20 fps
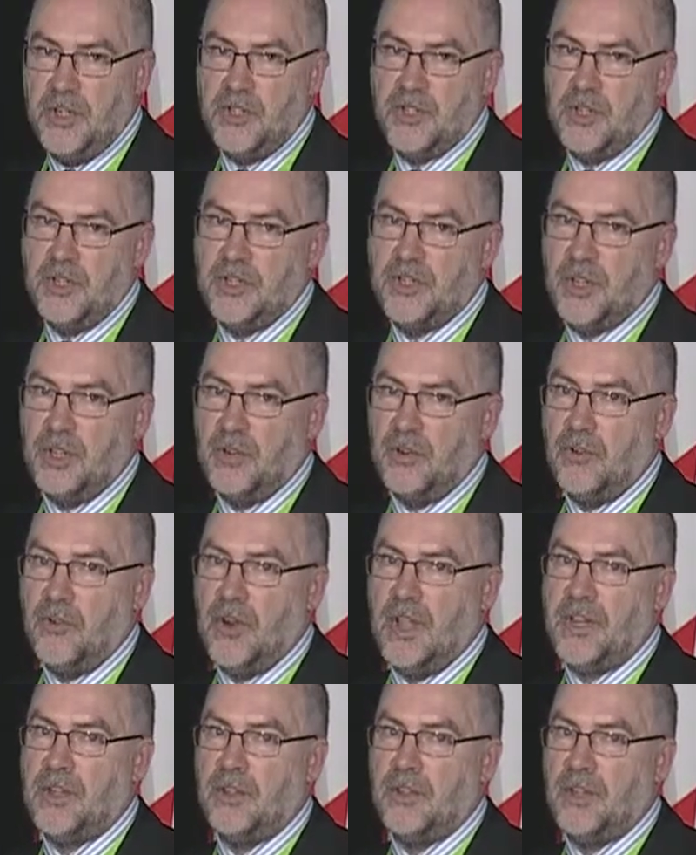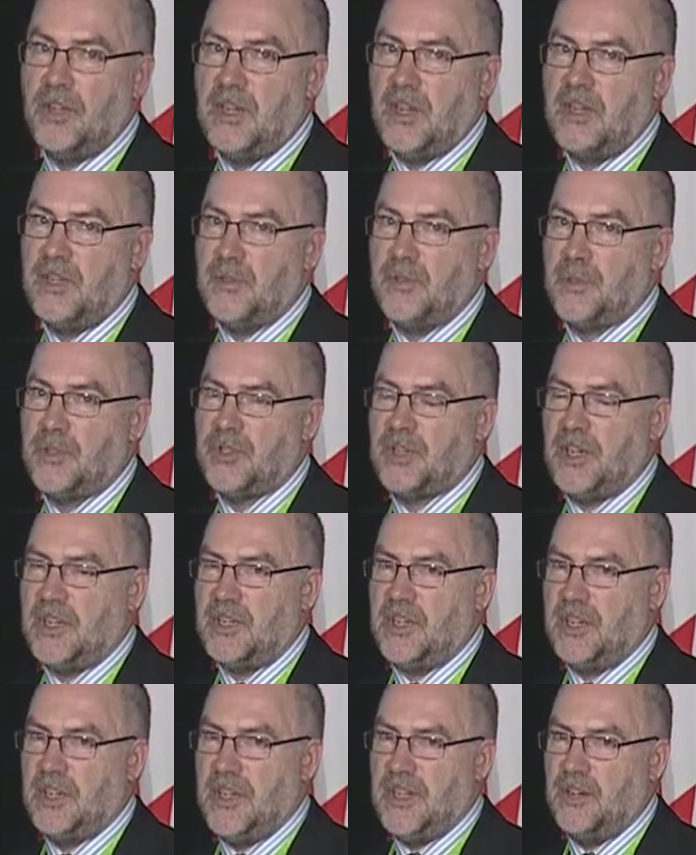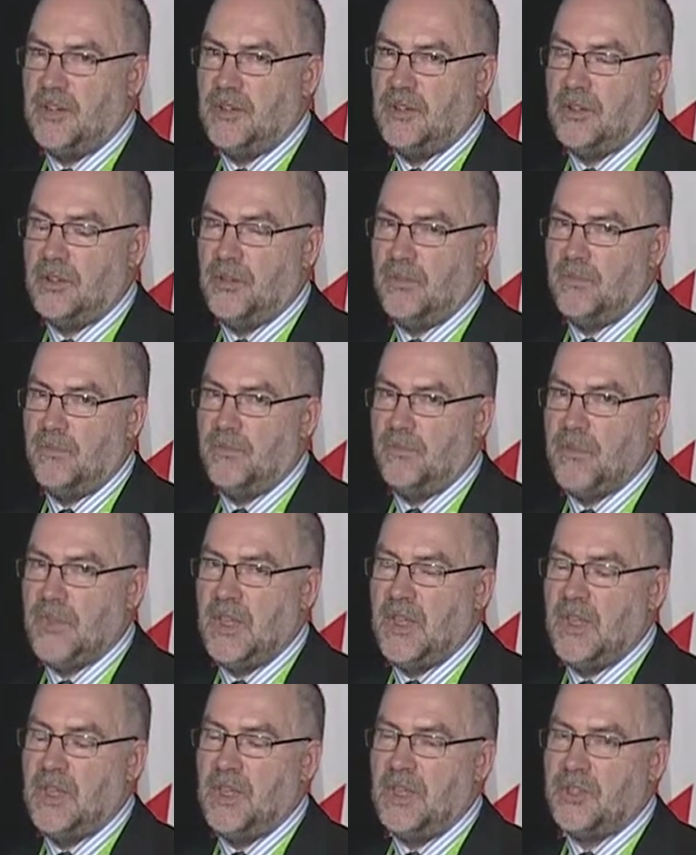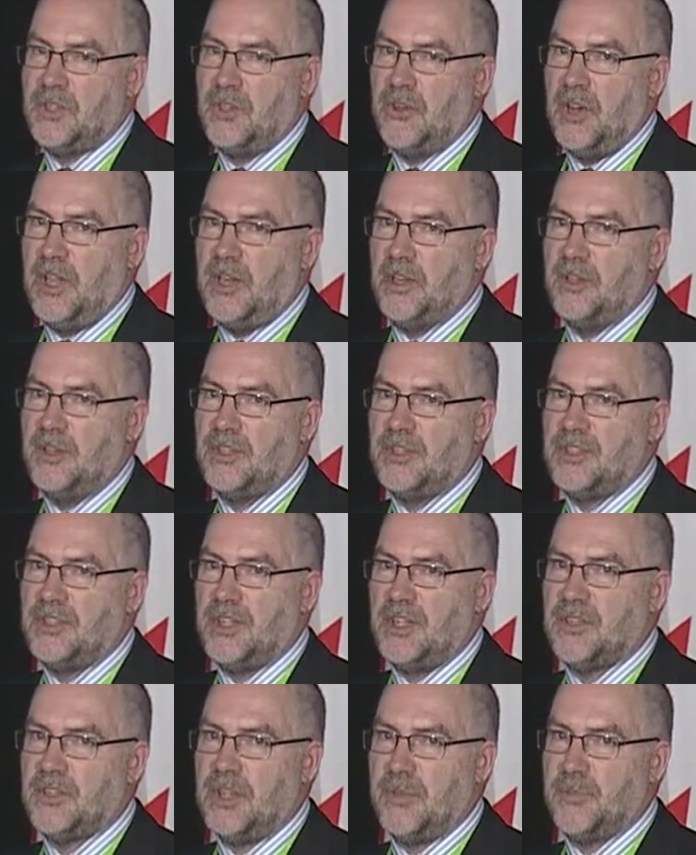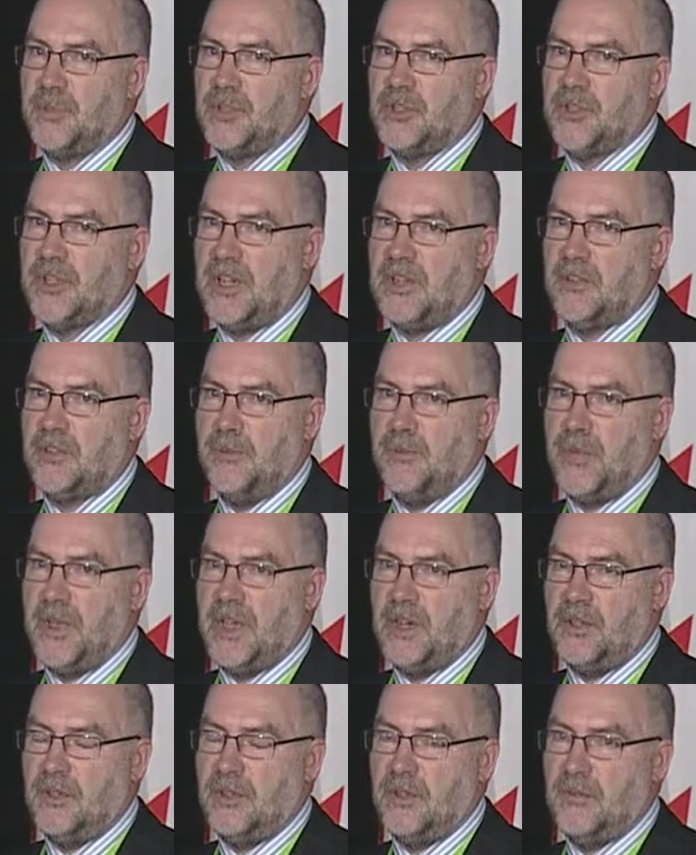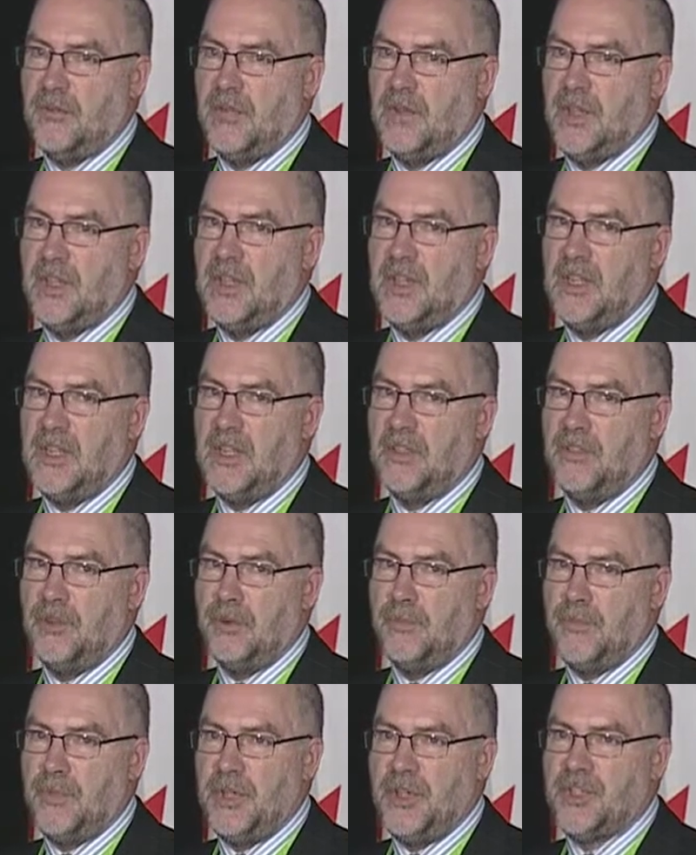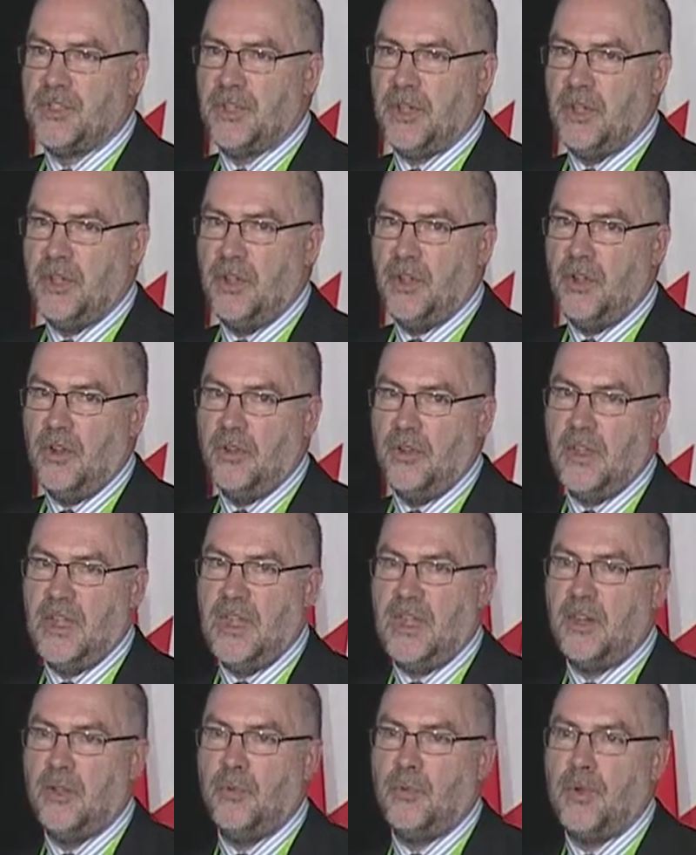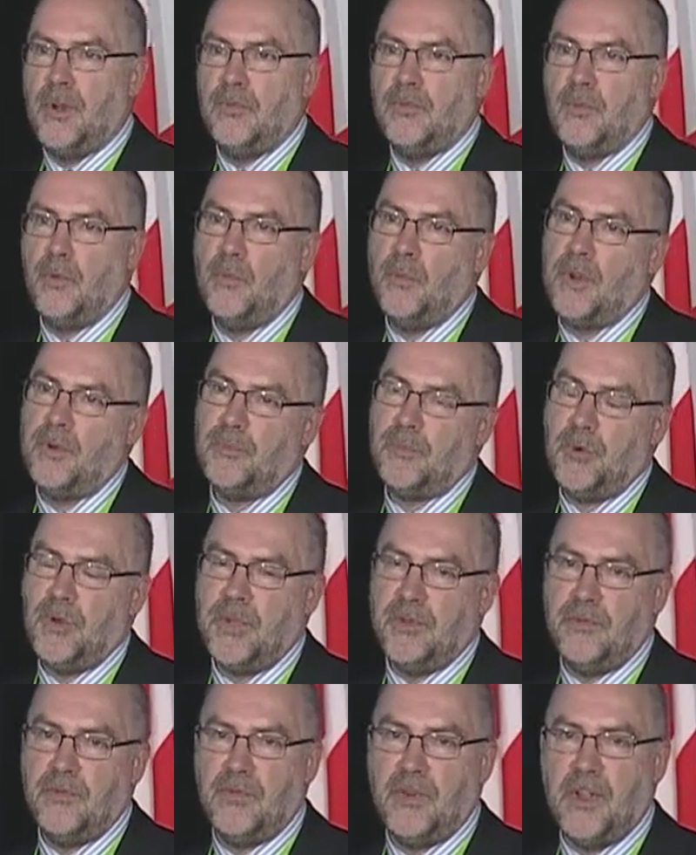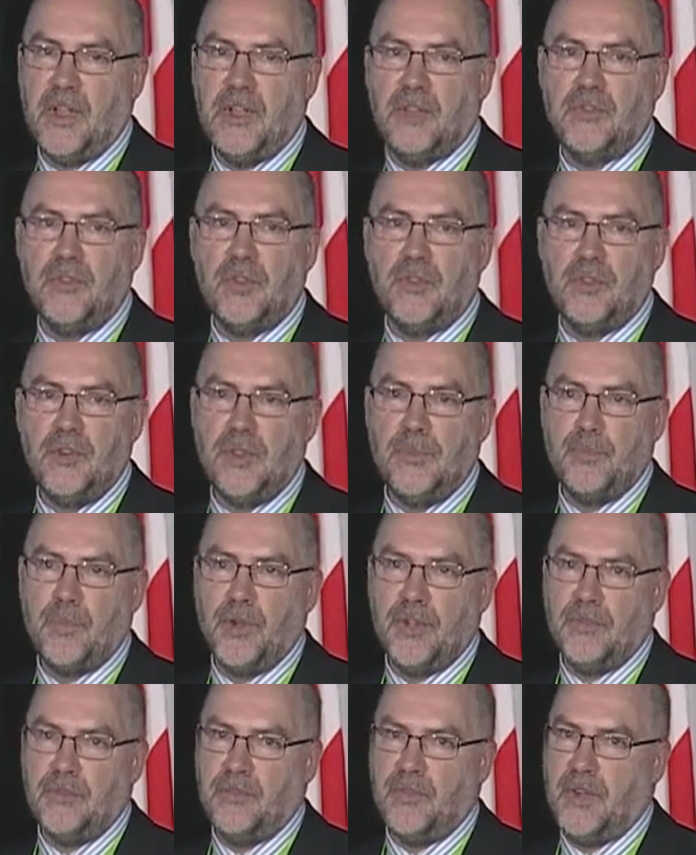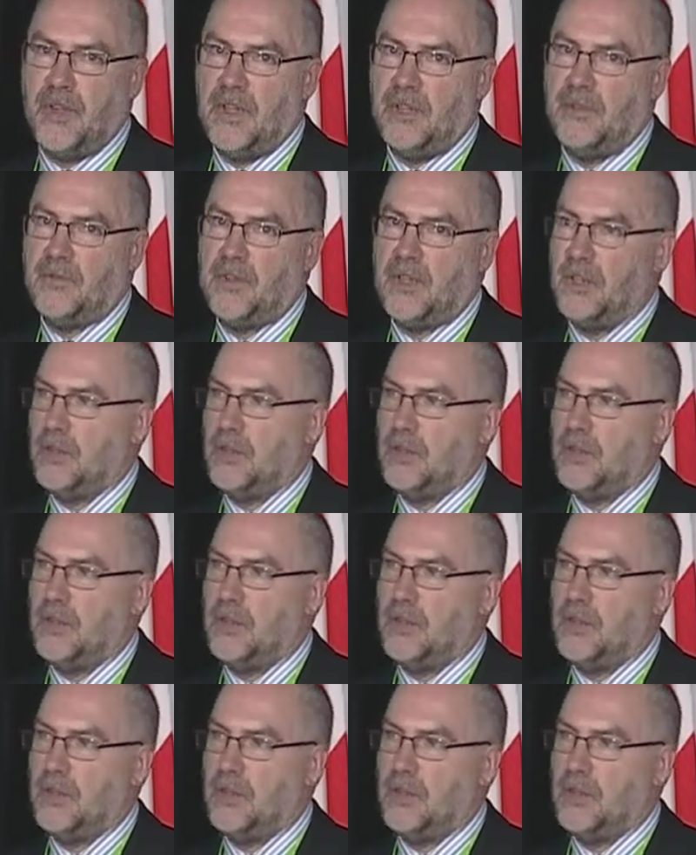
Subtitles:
regions are greater than 90% identical. It's greater than 60% repetitive, and the repeats are long, anywhere from 1.5 to 3.5